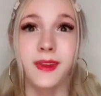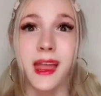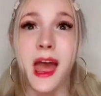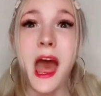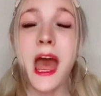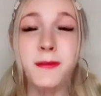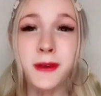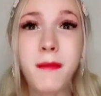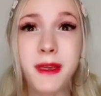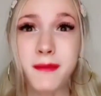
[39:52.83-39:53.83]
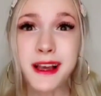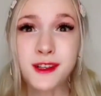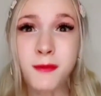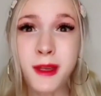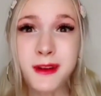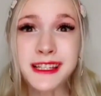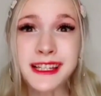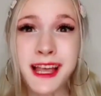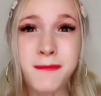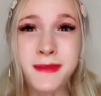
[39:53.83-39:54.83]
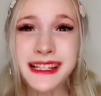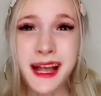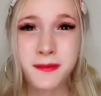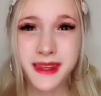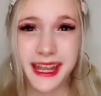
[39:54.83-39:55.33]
I'm gonna. My soulmate wants to send me something.